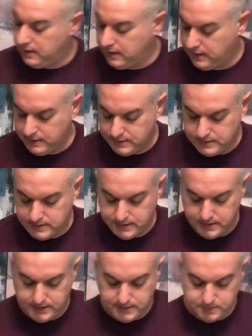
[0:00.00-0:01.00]
and a
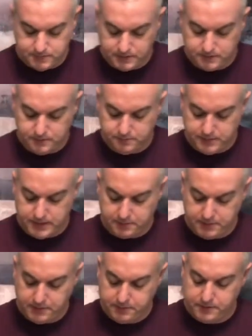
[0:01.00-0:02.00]
tiny sprinkle of black
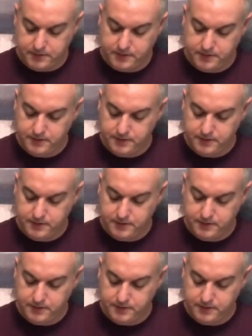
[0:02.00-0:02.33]
pepper.